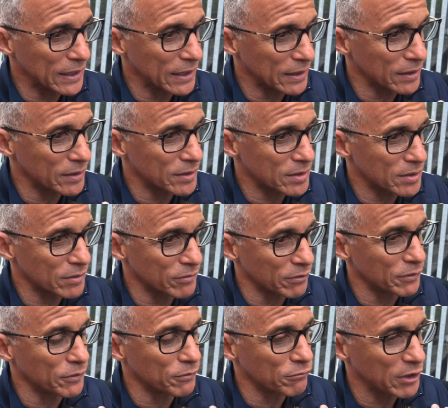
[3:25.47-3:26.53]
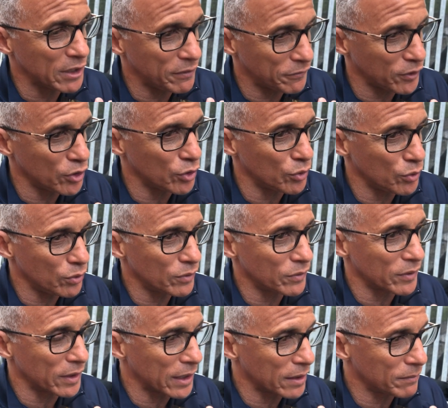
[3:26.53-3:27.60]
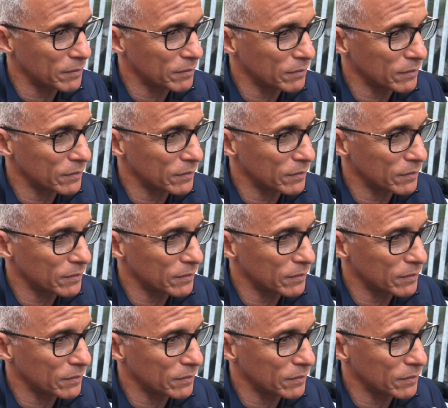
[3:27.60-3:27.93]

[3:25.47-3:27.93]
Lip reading: and review the game.